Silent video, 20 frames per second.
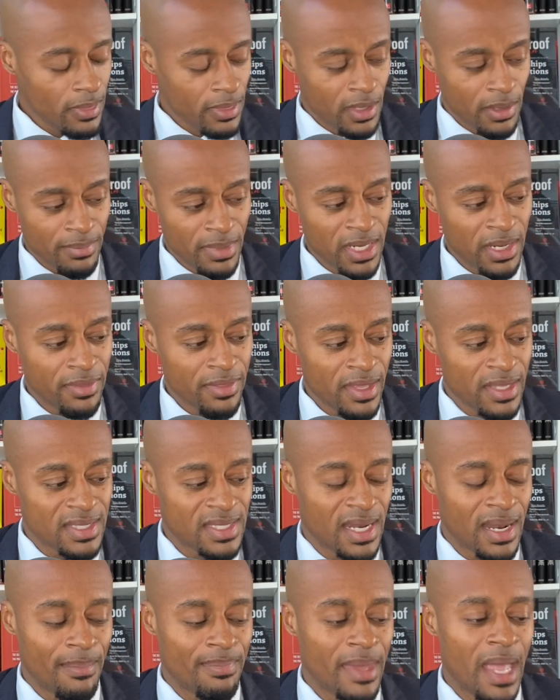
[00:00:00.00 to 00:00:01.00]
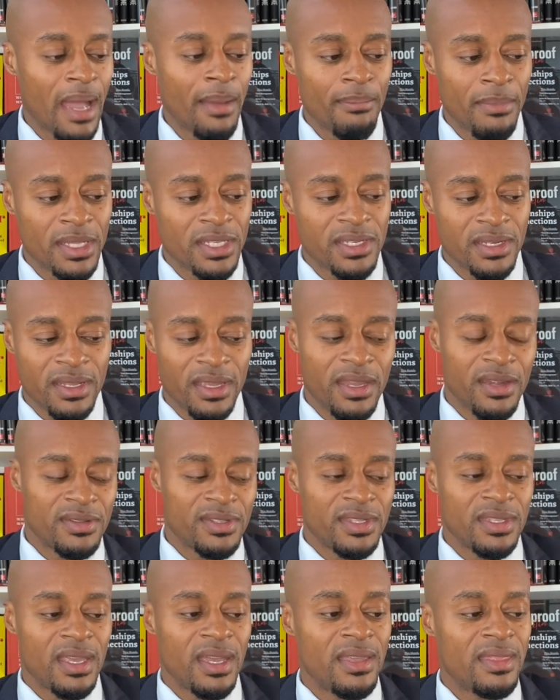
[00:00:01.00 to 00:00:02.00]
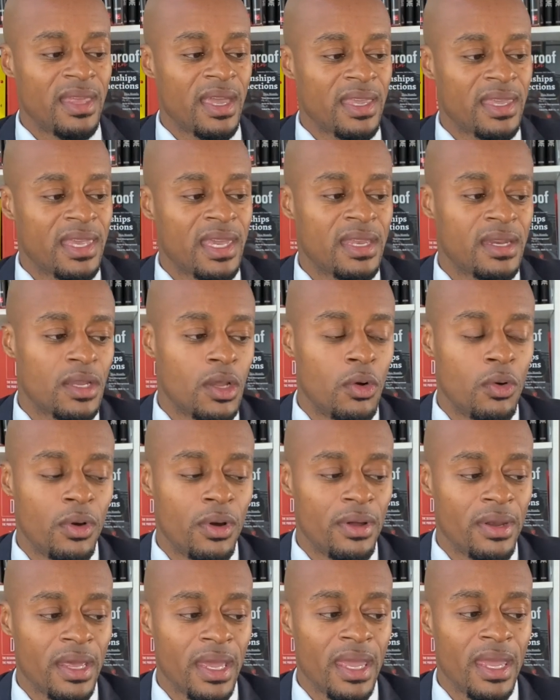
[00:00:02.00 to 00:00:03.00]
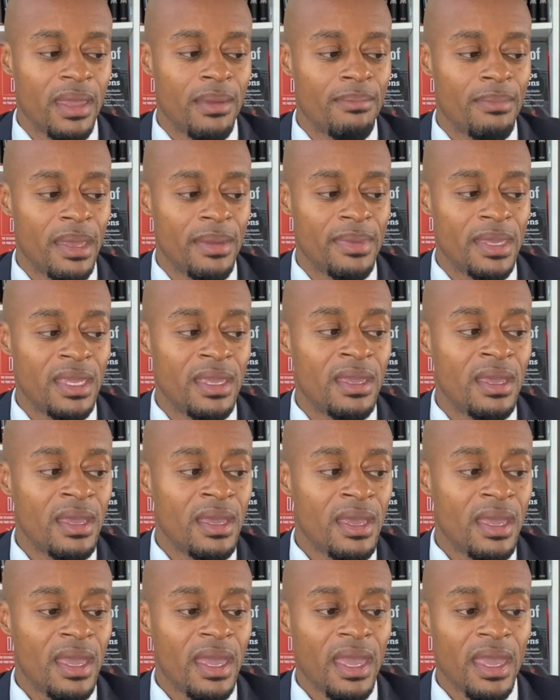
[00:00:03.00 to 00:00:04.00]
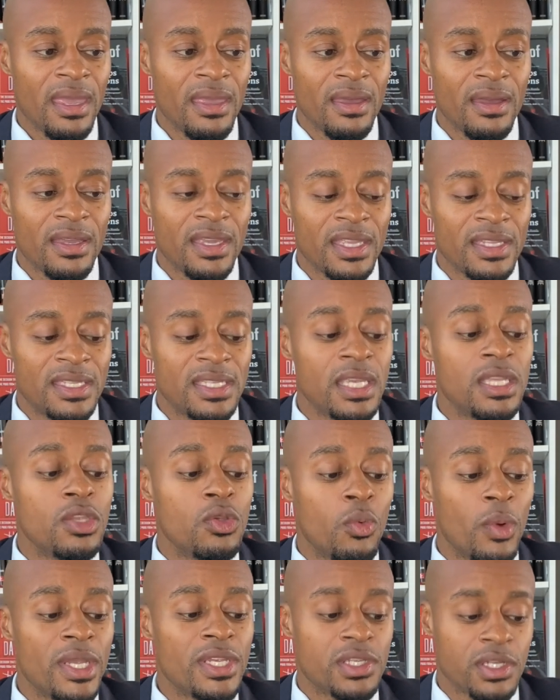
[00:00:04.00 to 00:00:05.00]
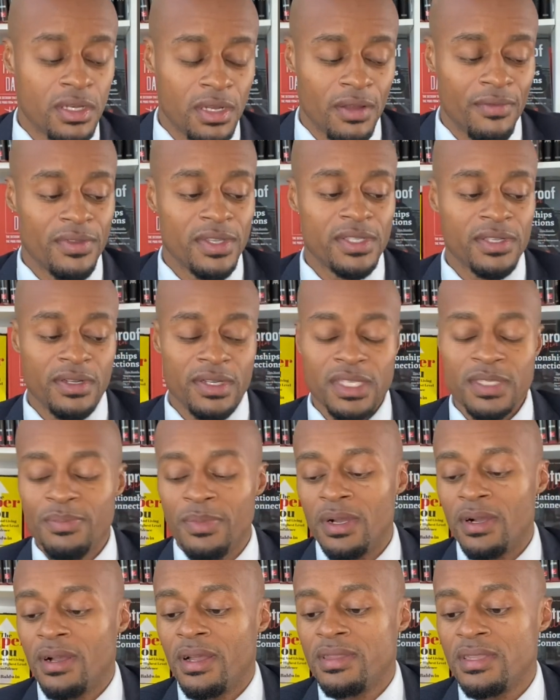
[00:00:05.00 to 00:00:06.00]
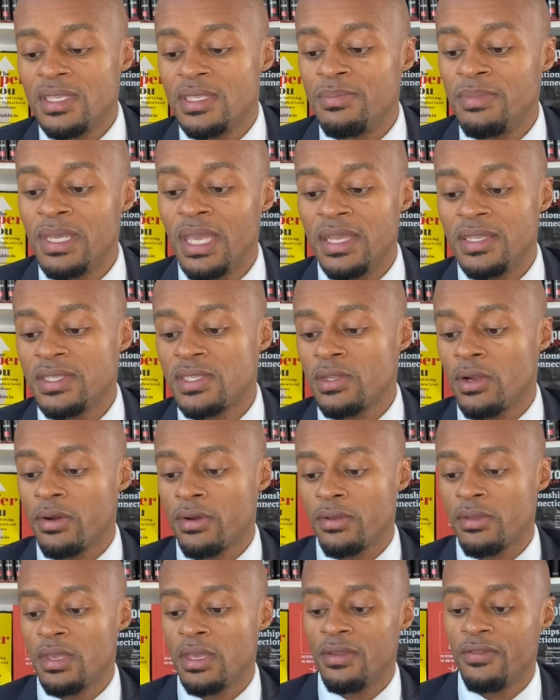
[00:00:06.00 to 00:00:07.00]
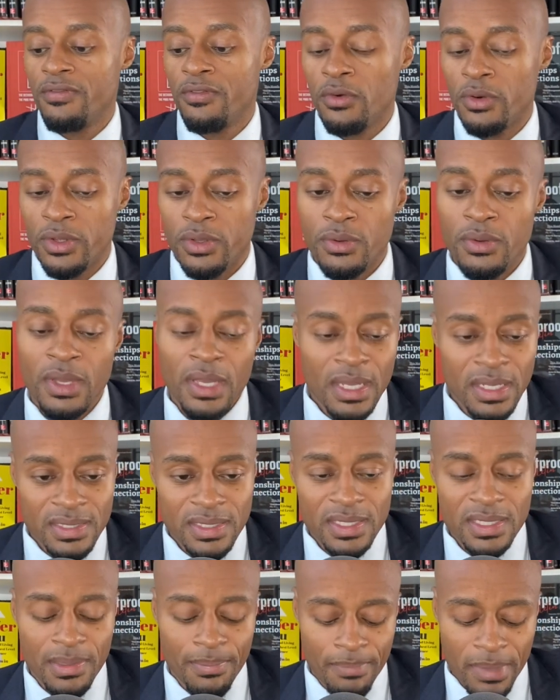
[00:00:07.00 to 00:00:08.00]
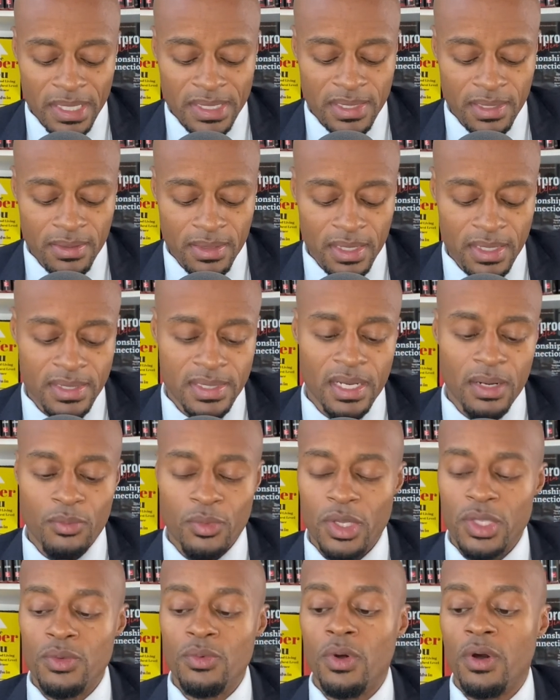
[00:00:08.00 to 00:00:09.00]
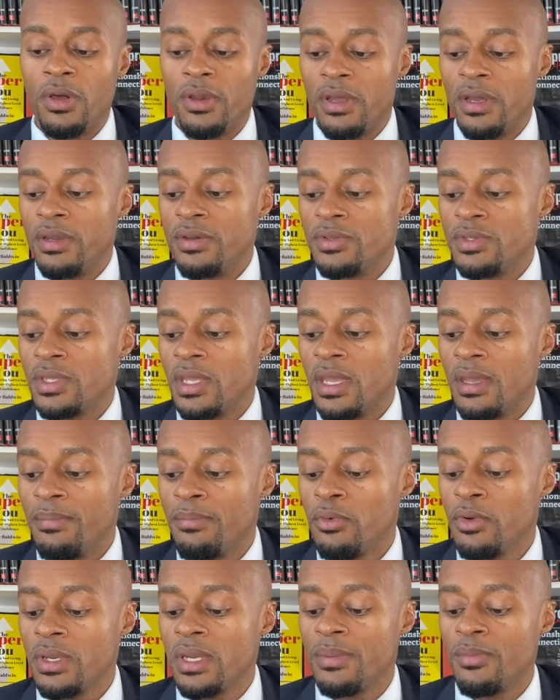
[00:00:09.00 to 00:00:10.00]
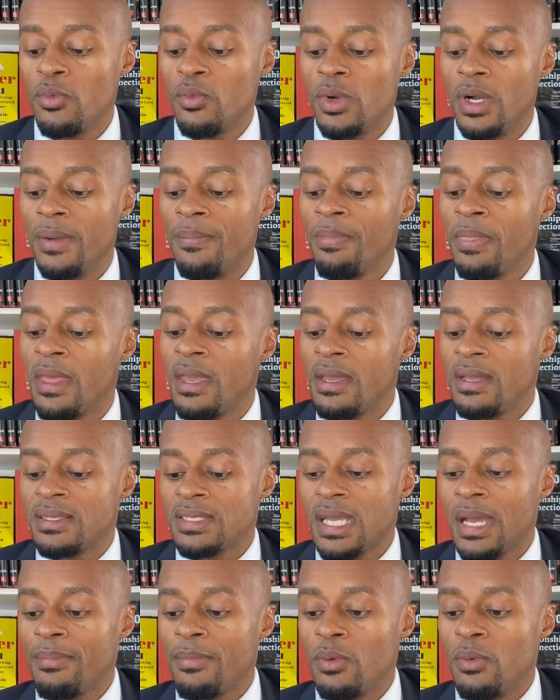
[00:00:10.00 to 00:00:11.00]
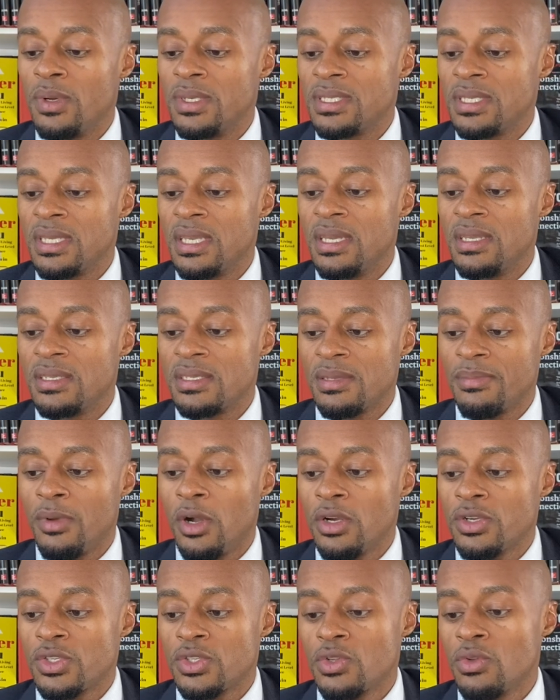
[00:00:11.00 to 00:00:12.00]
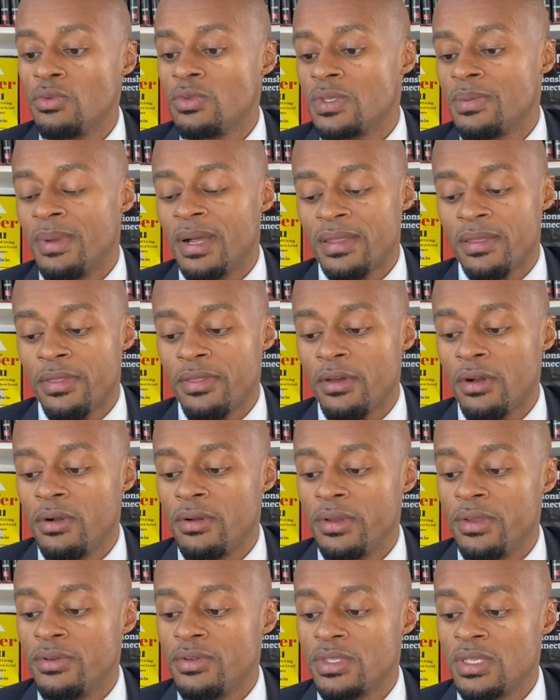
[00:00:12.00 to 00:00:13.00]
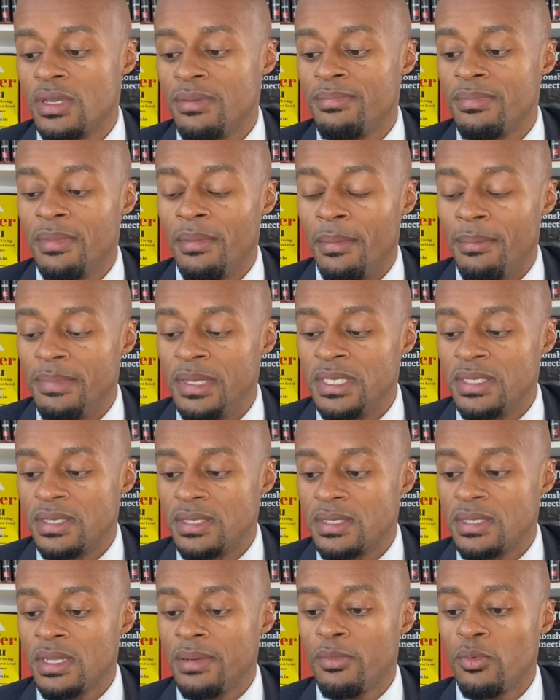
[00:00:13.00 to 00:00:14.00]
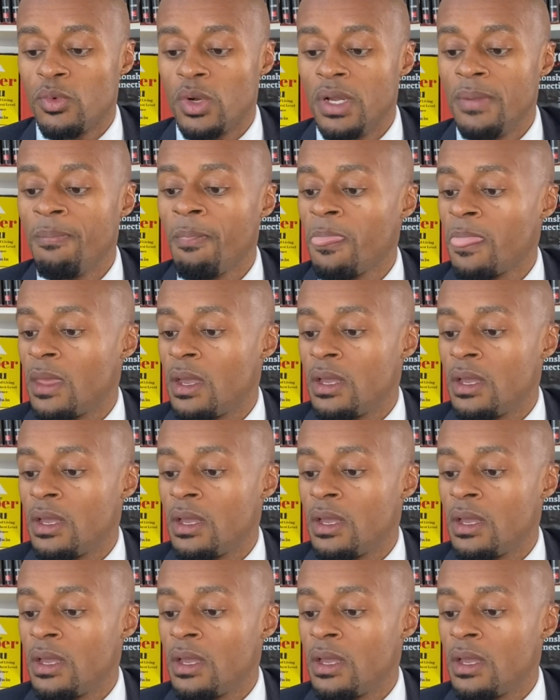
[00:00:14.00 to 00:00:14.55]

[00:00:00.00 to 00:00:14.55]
are many things that I'm not mentioning here today that can go on maybe a continuation of this list, but let this be a starter kit for you. Just some basic things that I want you all to understand. Point number one, topic once again is some harsh truths about the thought leadership business. Number one,